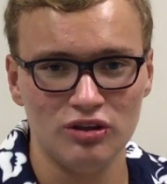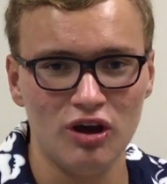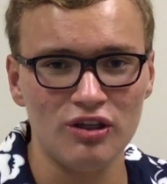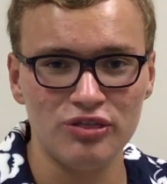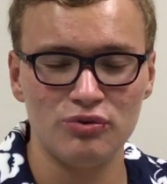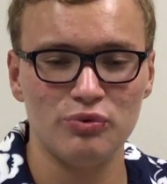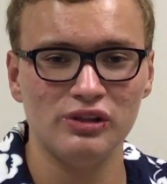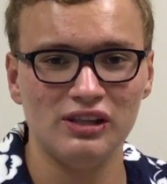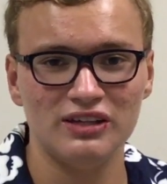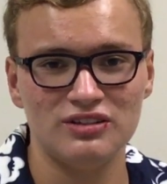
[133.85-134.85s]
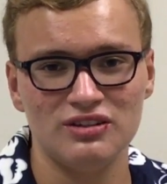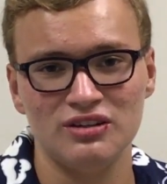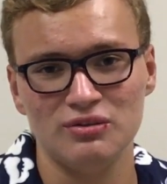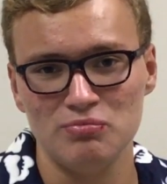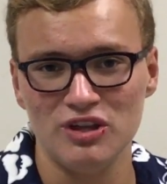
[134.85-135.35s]
The author really liked
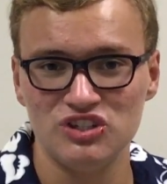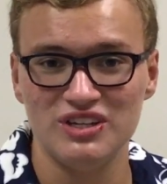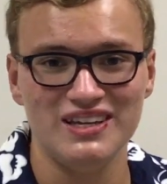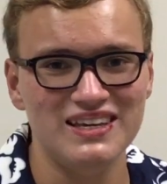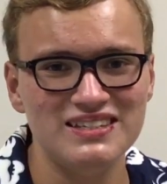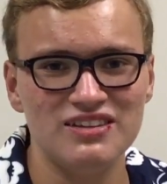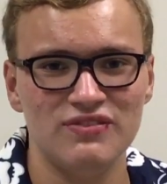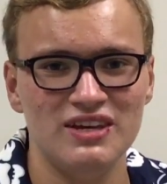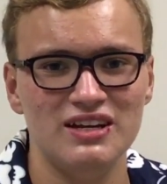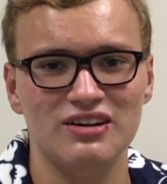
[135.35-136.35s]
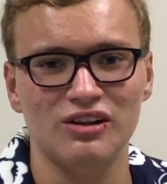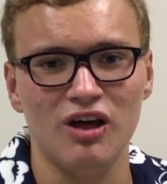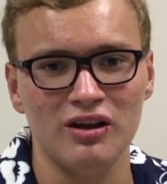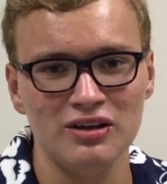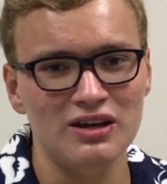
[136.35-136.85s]
to mention East of Eden a
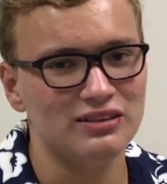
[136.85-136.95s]
lot.